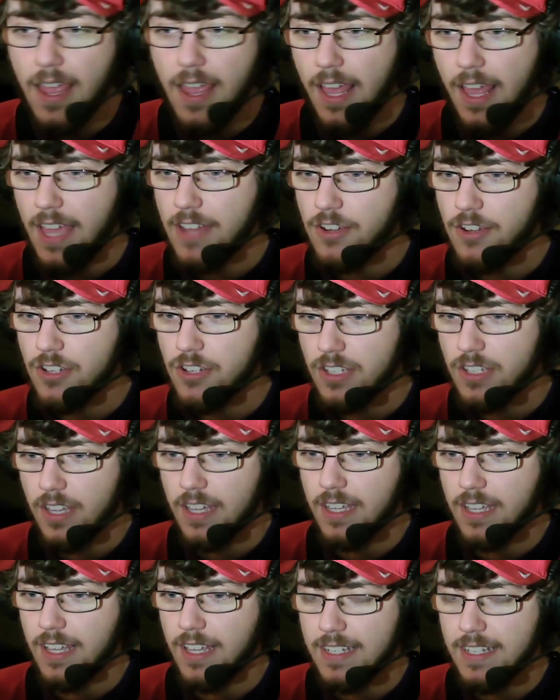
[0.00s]
It just like
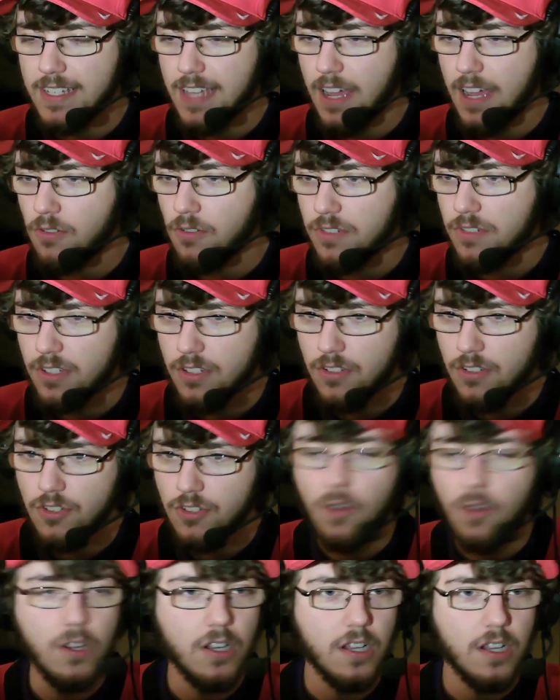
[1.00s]
it sounds
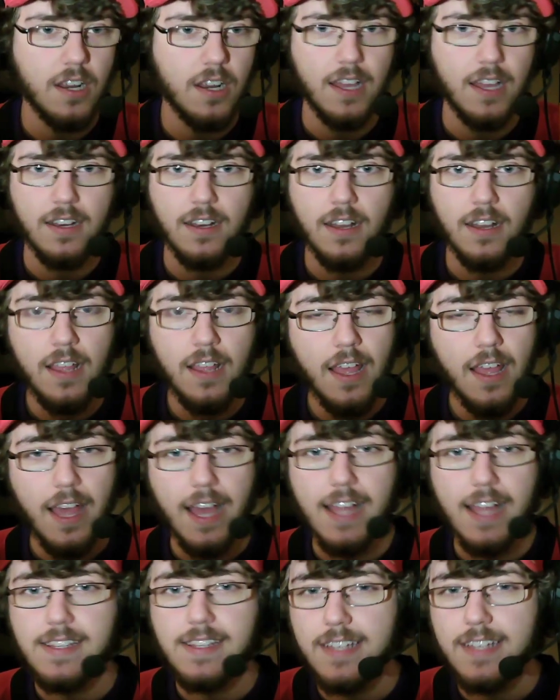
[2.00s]
so good on
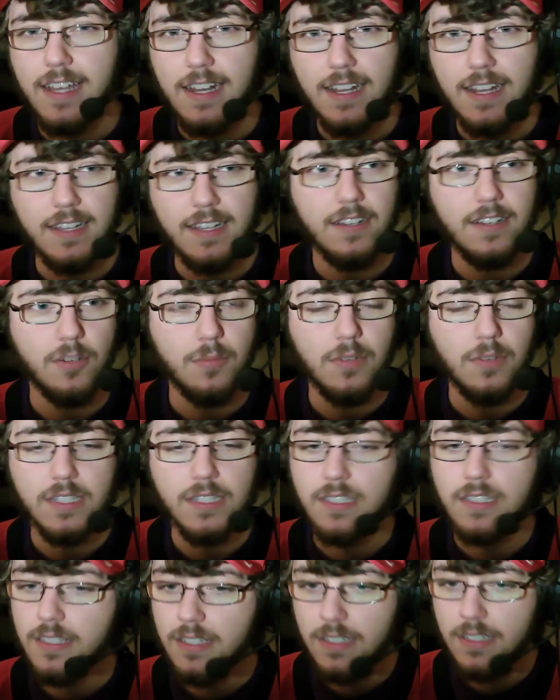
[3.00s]
headset, on
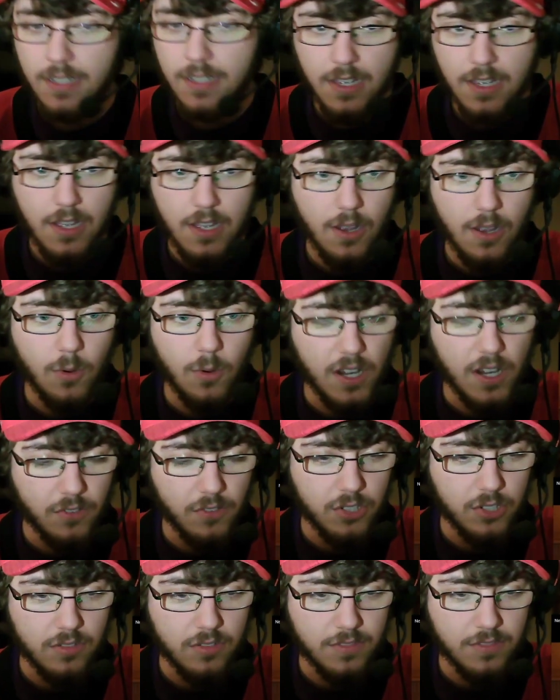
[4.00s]
earbuds, whatever
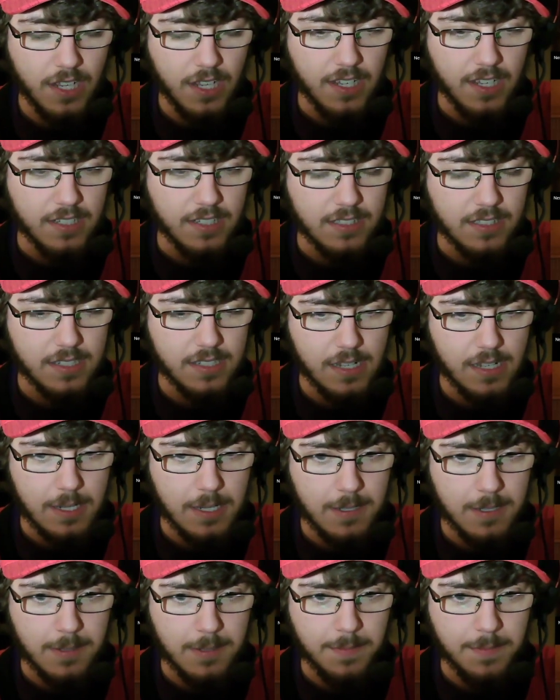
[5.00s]
you've got.
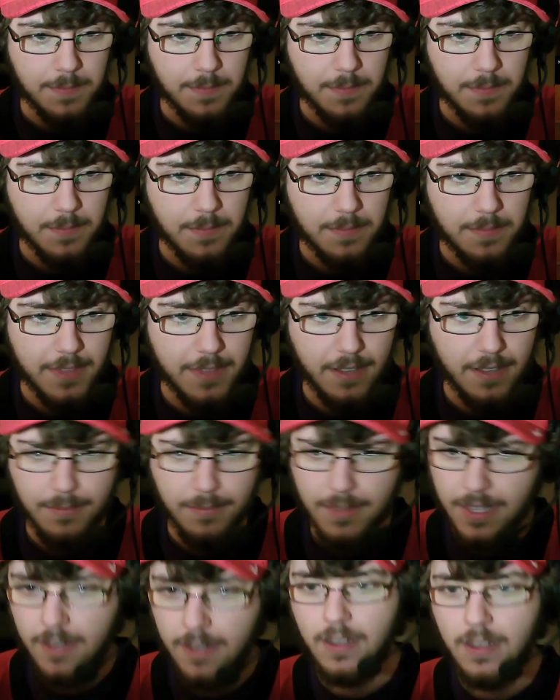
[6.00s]

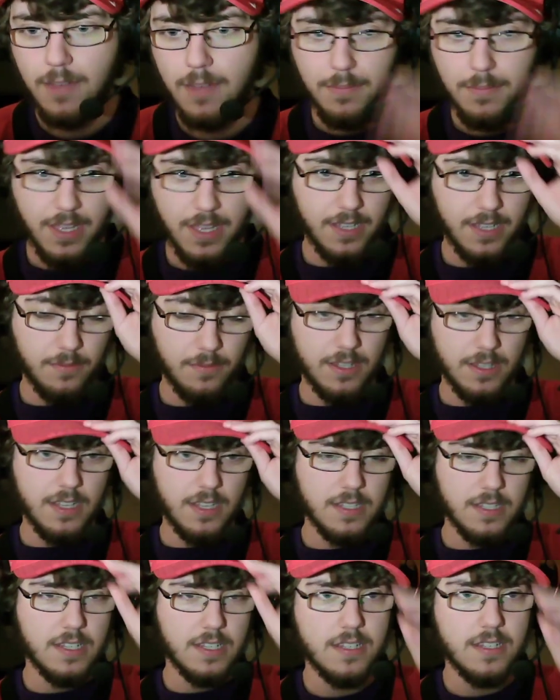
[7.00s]
Yeah, I'm banging with
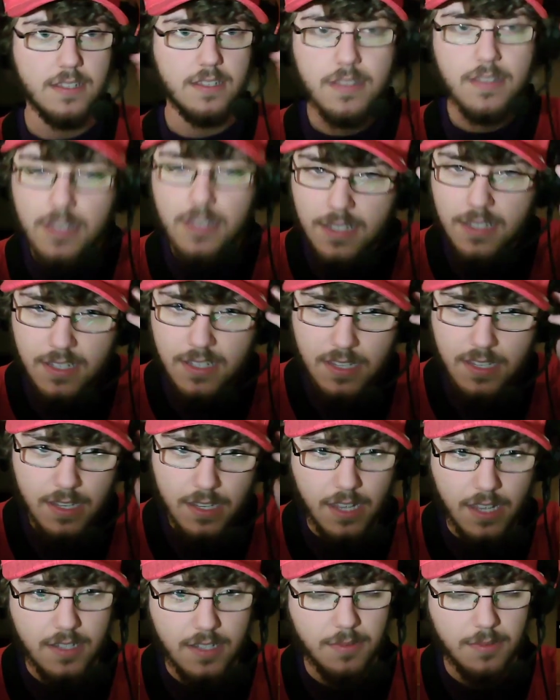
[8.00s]
this. This is
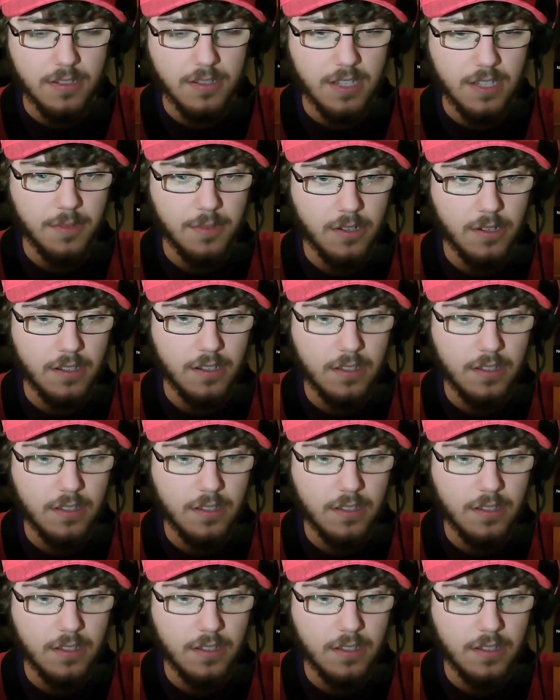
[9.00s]
nice, bro. Let's keep going.